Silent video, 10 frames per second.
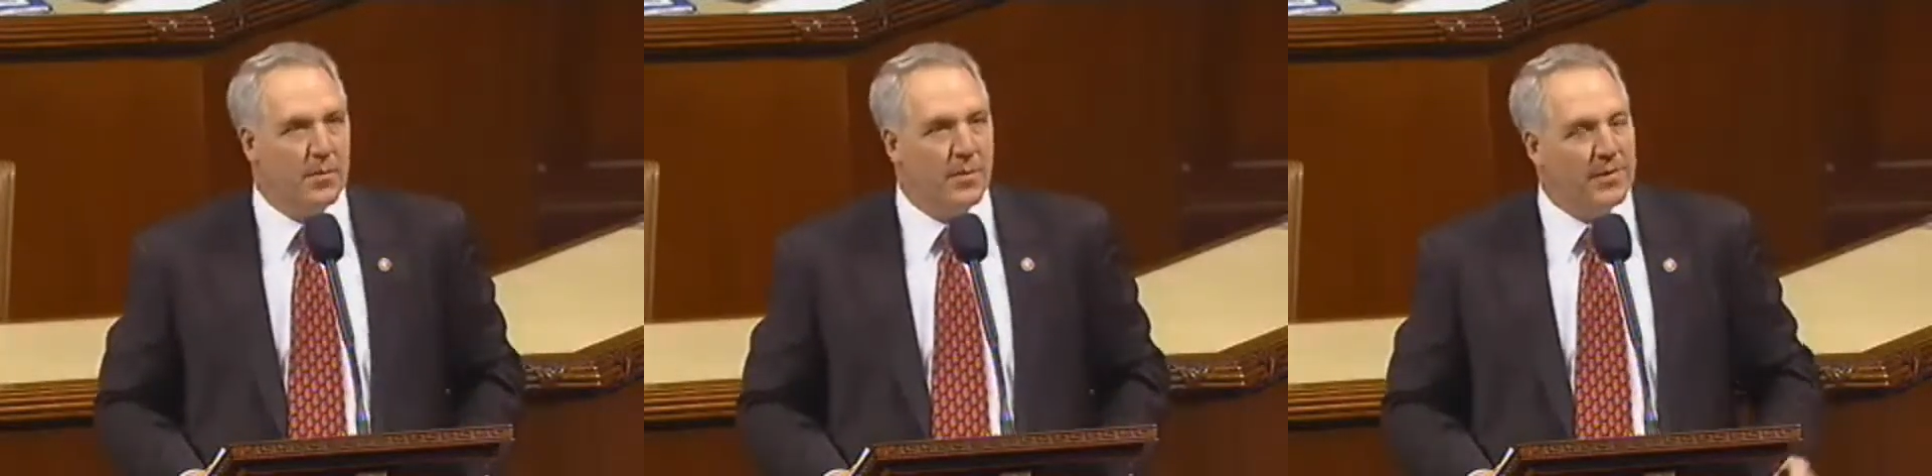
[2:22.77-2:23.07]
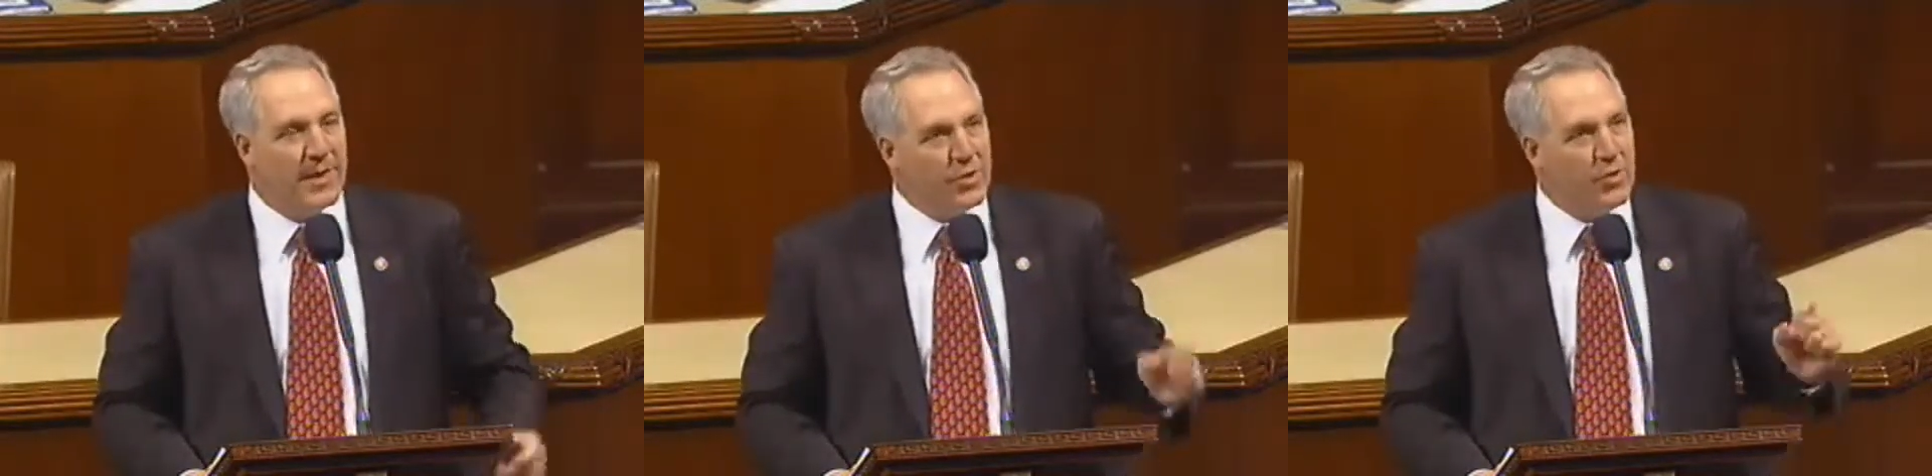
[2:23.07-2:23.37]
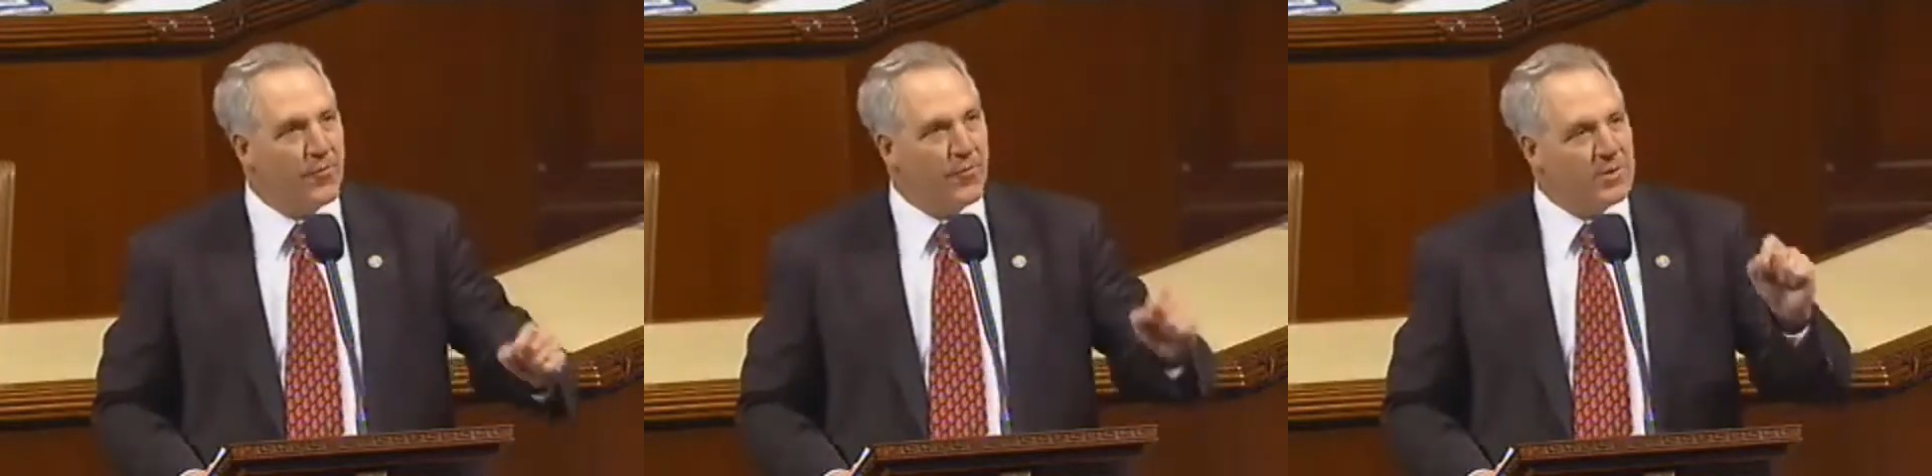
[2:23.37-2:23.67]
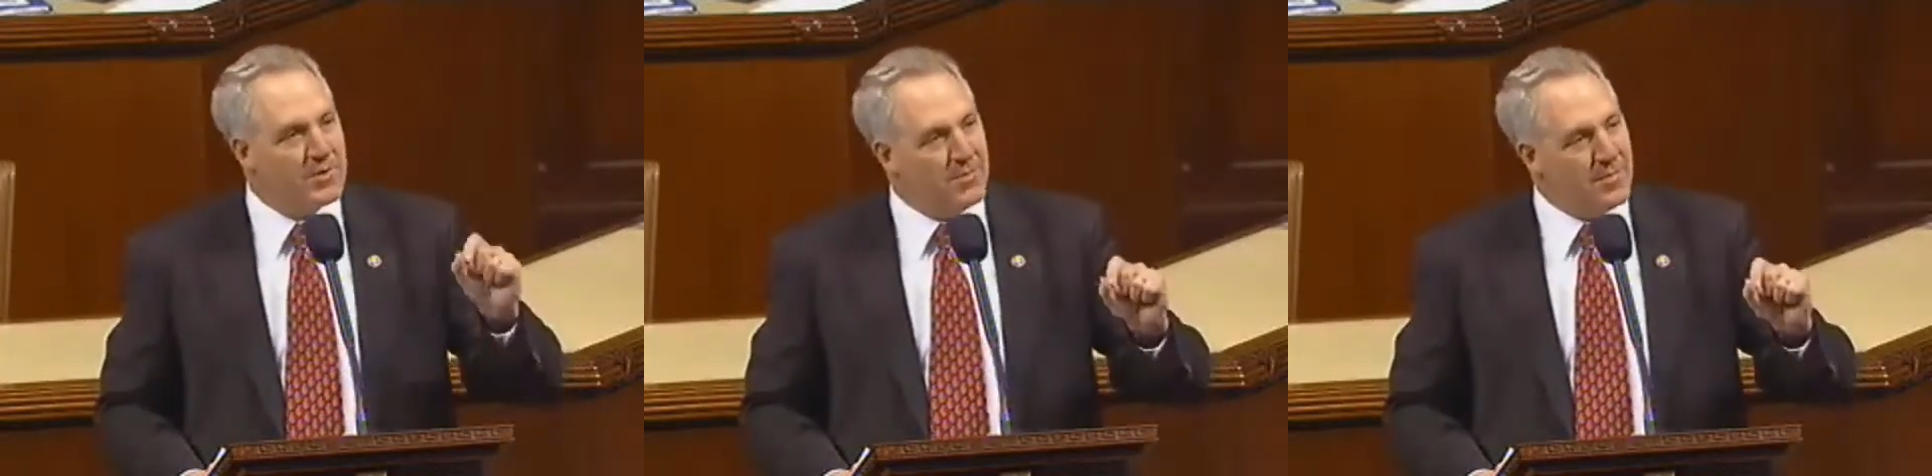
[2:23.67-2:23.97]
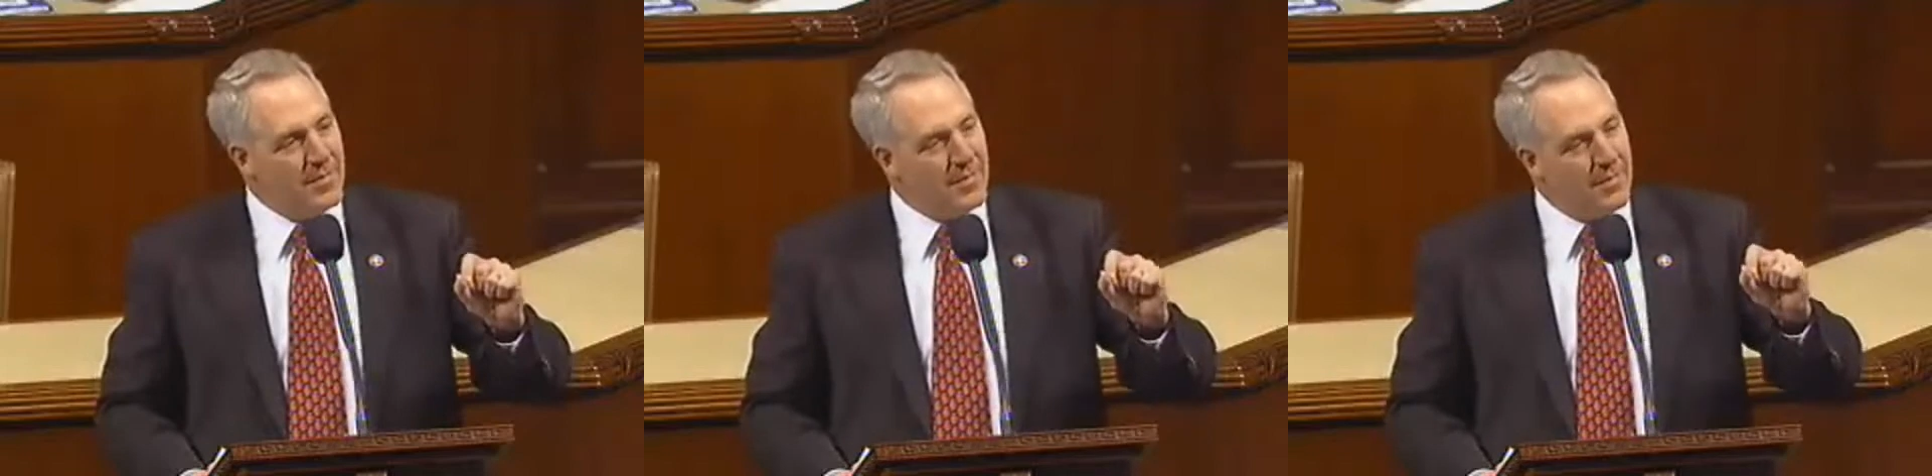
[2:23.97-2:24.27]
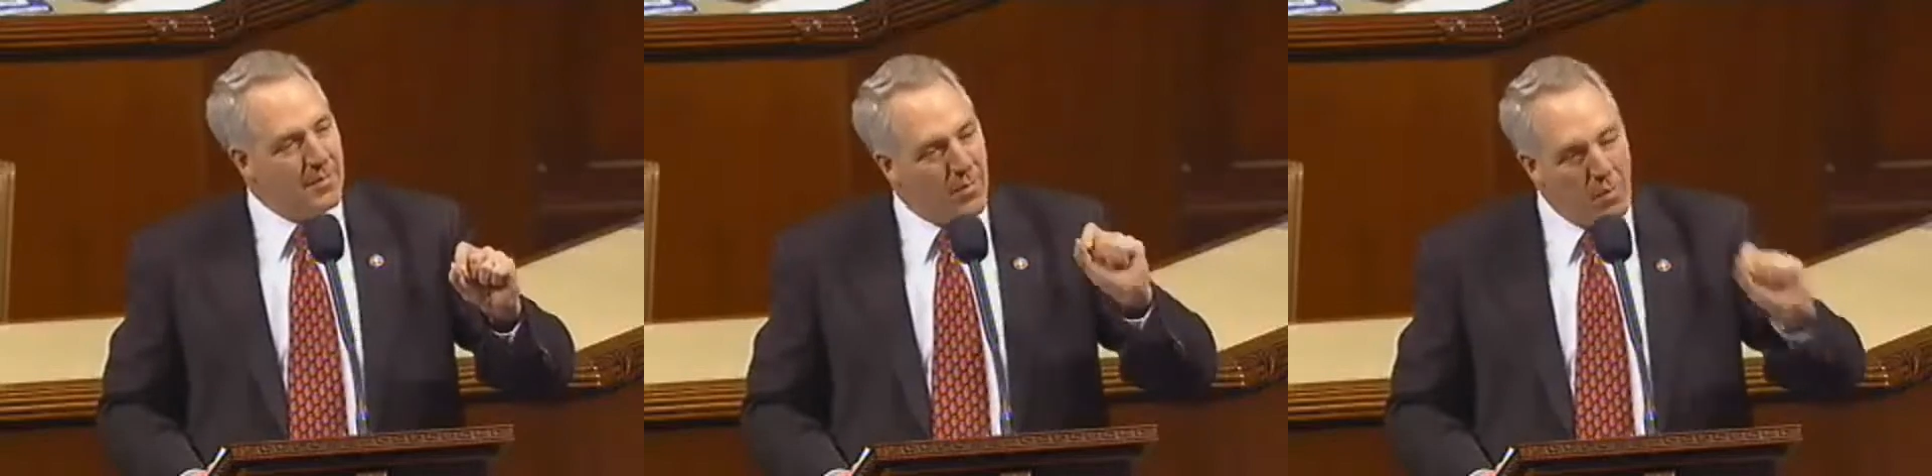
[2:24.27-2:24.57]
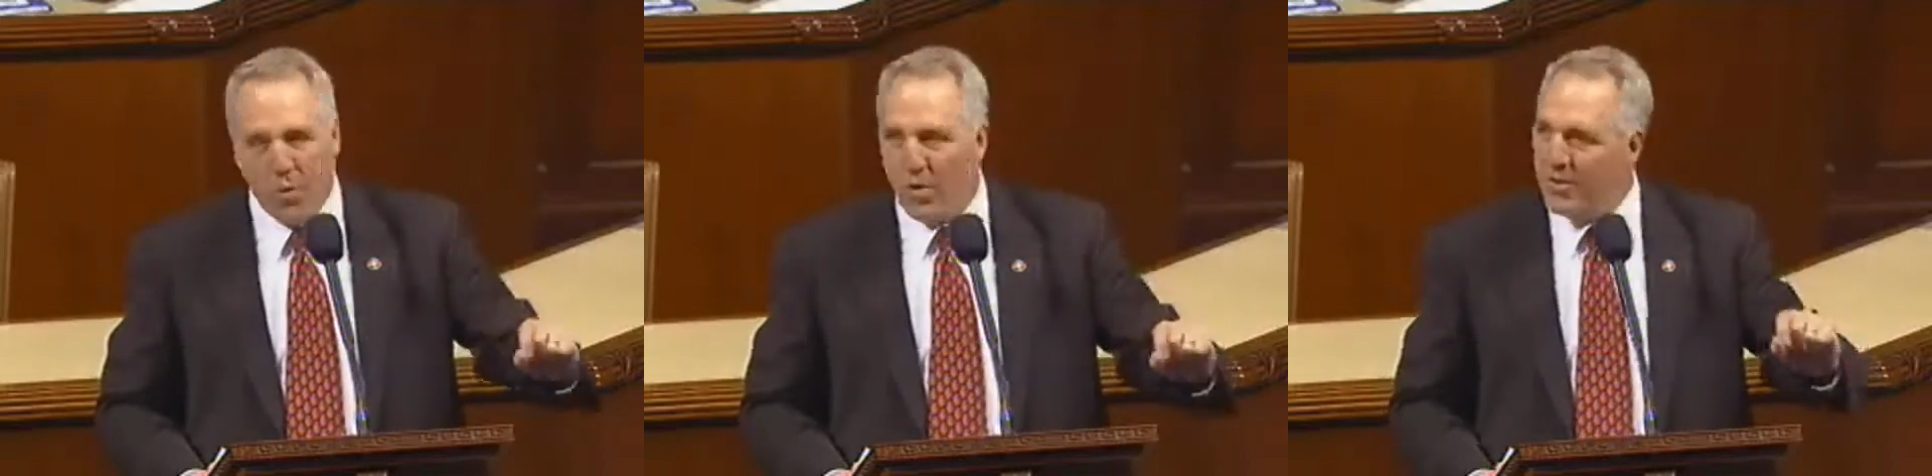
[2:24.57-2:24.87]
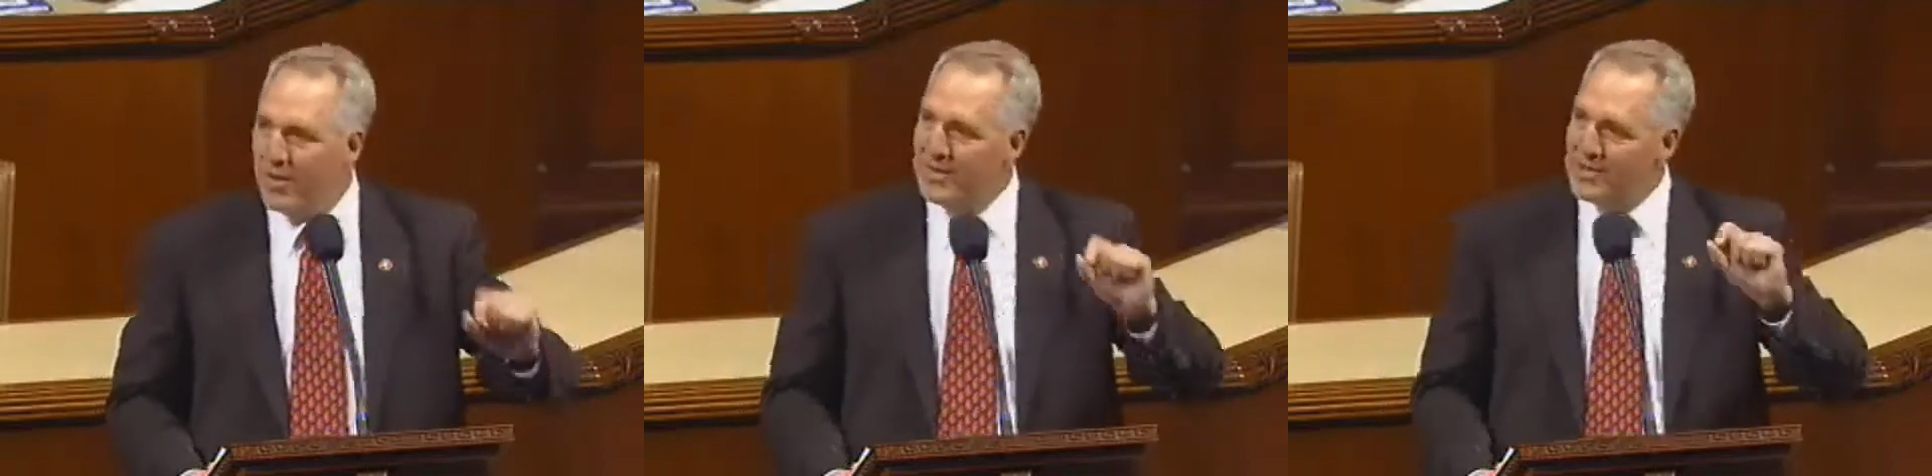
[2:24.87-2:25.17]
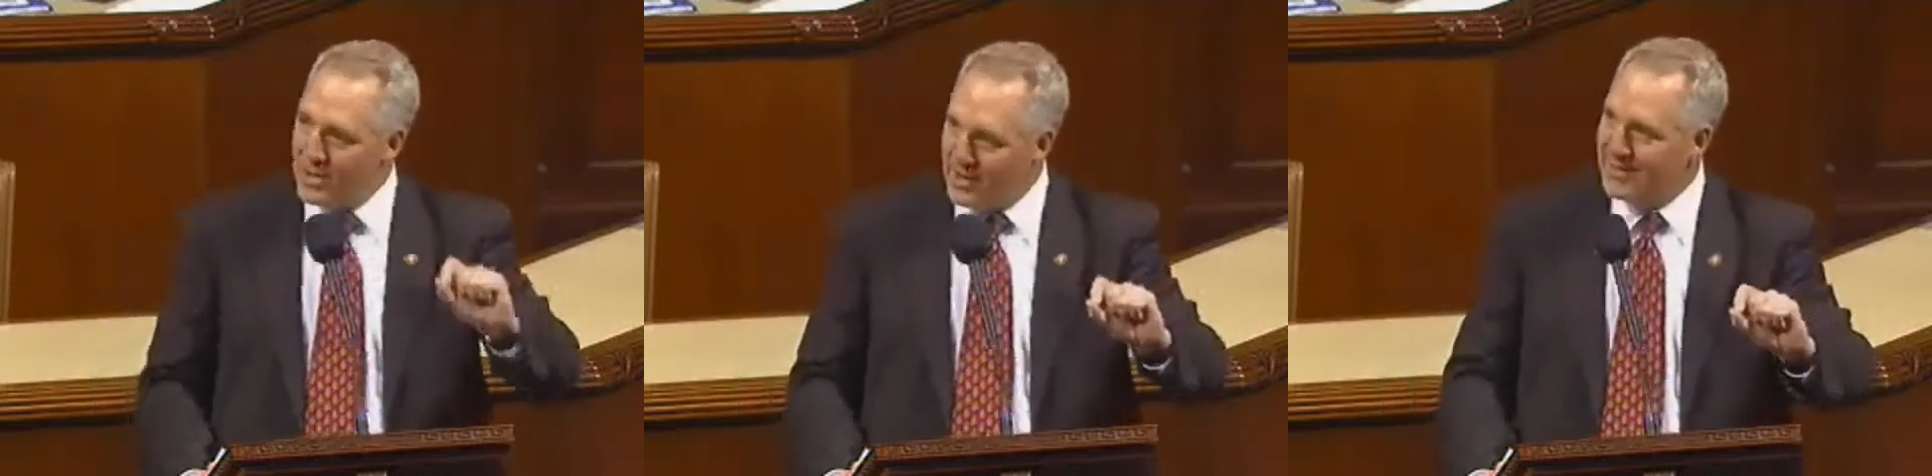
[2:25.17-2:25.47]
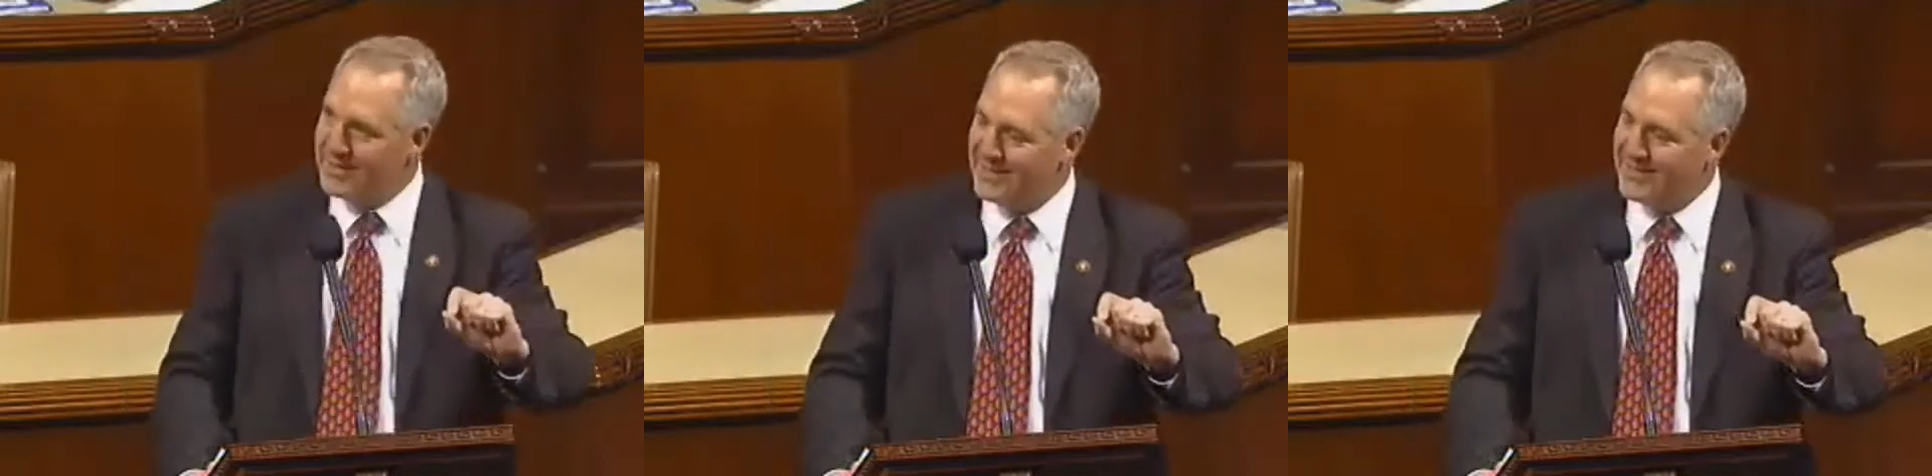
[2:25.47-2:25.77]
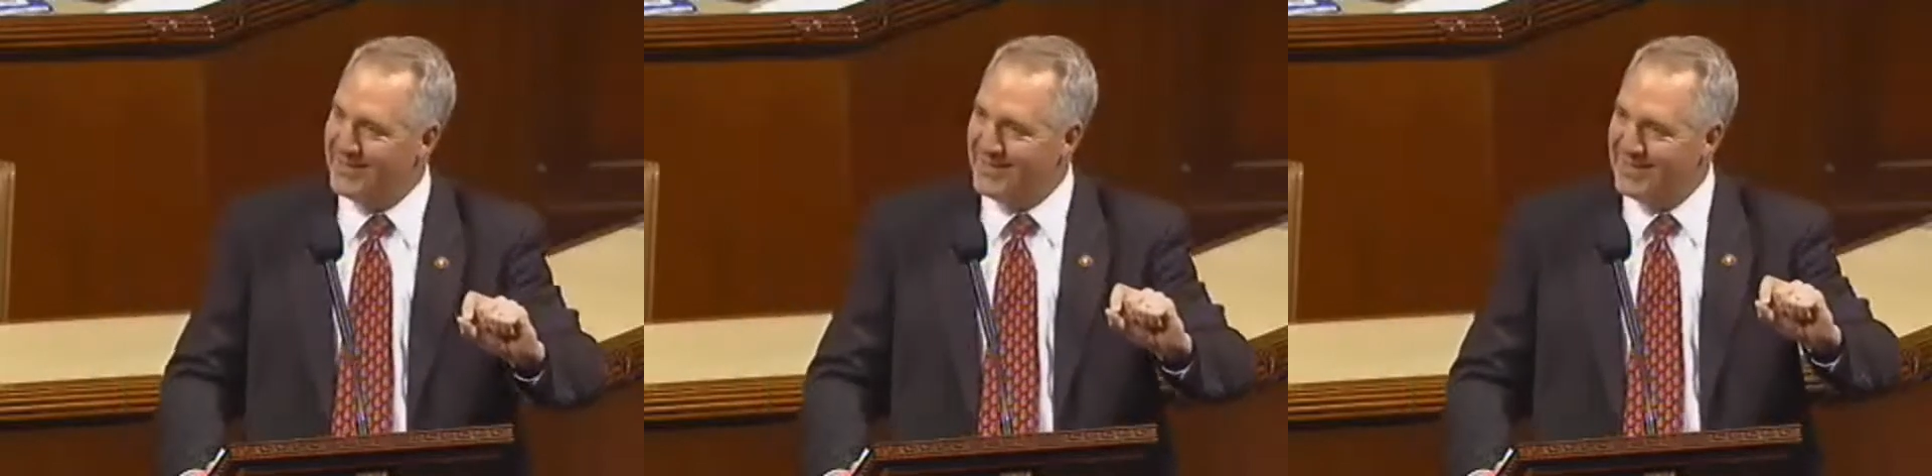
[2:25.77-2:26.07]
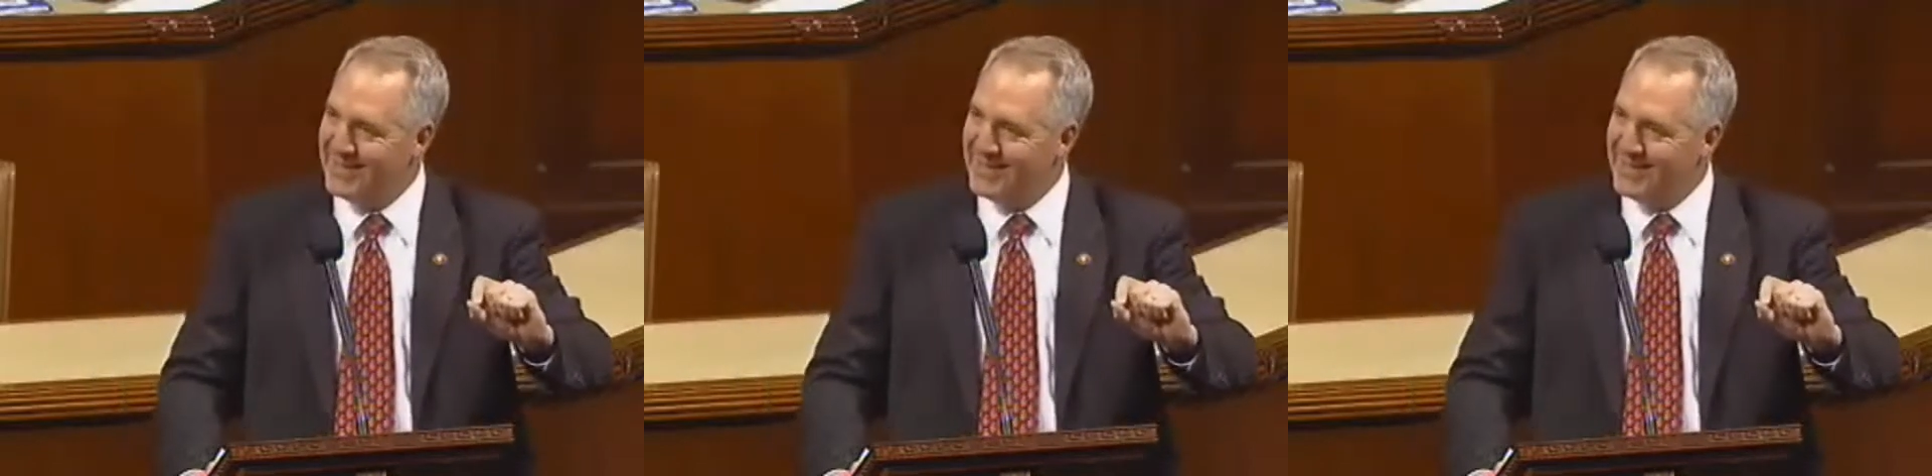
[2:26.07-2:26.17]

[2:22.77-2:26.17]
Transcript: But they do it for more than just